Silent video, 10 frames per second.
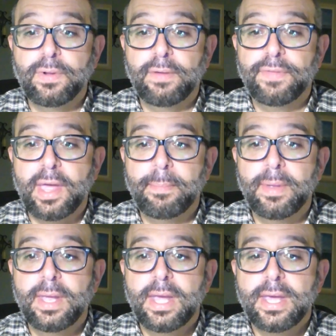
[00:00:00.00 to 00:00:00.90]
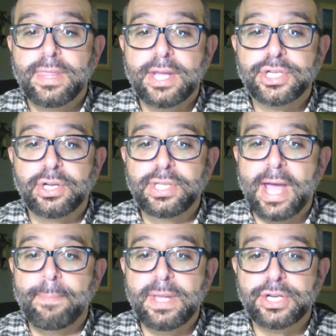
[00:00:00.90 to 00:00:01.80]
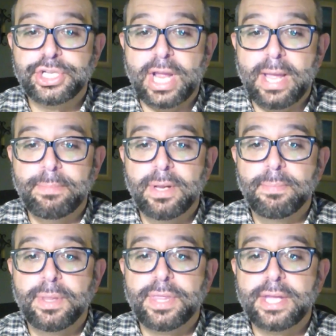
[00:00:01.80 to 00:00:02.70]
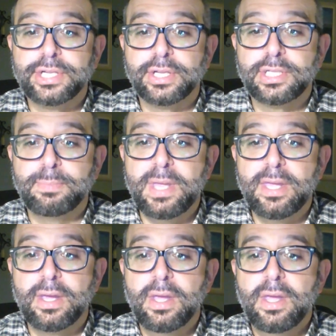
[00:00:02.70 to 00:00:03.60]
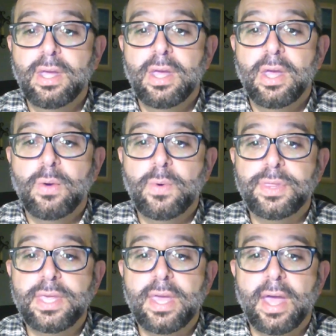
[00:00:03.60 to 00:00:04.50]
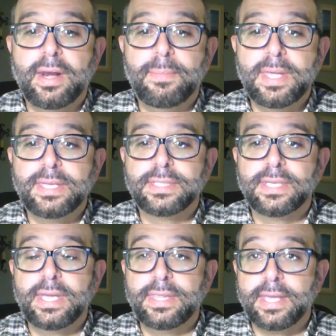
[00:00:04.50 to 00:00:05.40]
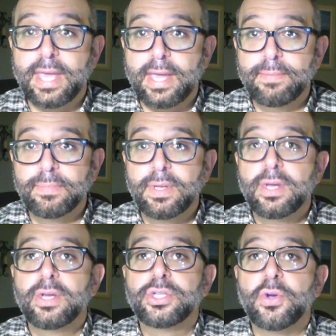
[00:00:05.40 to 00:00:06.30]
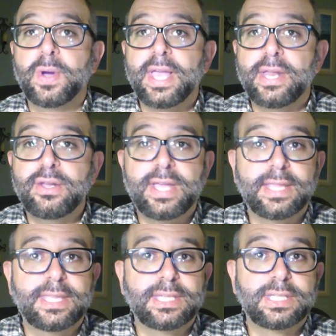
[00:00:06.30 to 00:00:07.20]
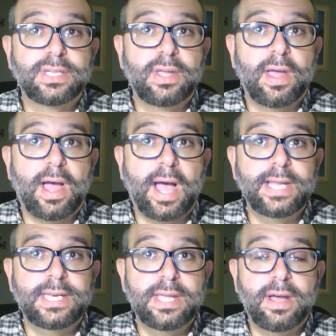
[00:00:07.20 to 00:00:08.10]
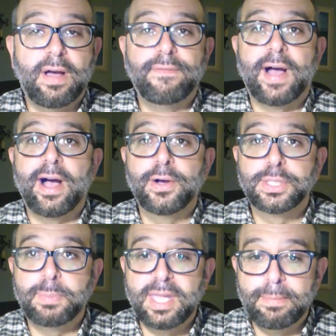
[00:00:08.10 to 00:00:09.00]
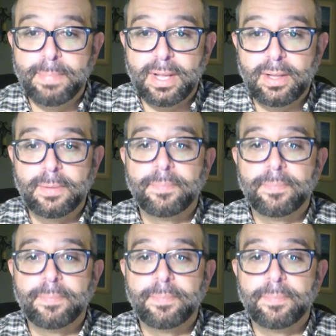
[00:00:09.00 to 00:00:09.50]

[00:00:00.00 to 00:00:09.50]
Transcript: of them. They shall not be ashamed, but they shall speak with the enemies in the gate. So again, you get this idea of a house being built,